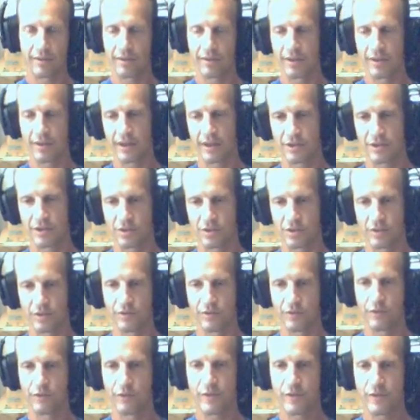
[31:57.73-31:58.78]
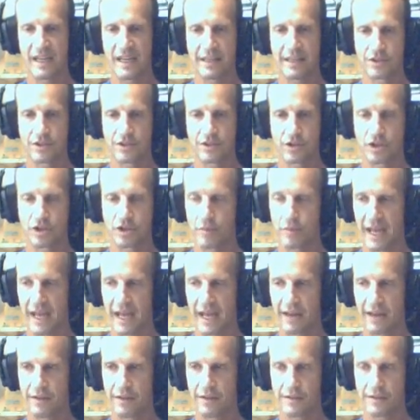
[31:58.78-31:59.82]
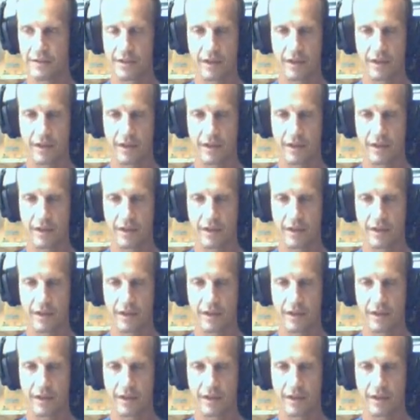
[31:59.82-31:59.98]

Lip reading: the sort of feeding search patterns